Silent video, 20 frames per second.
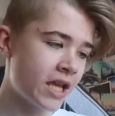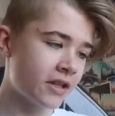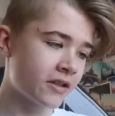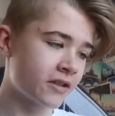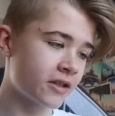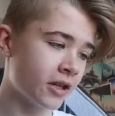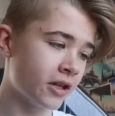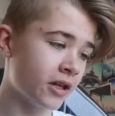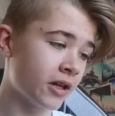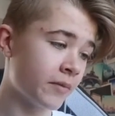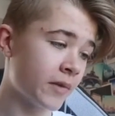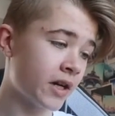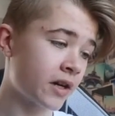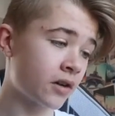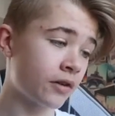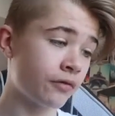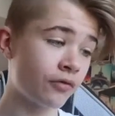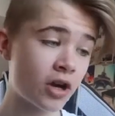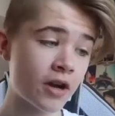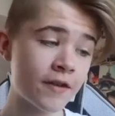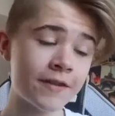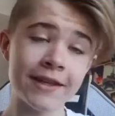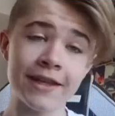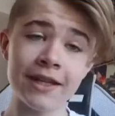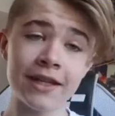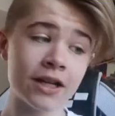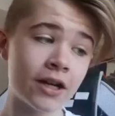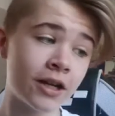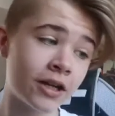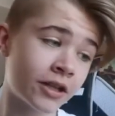So I'm now going to write
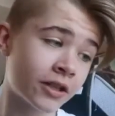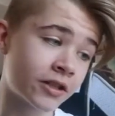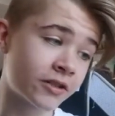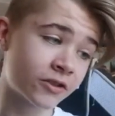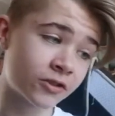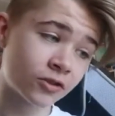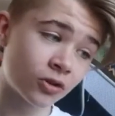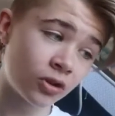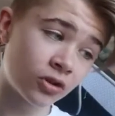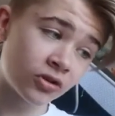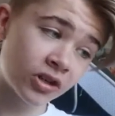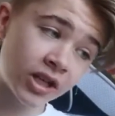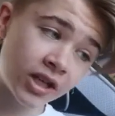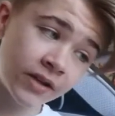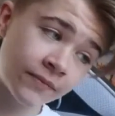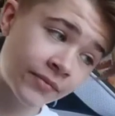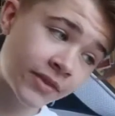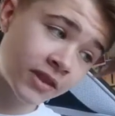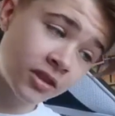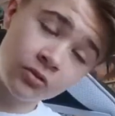the story,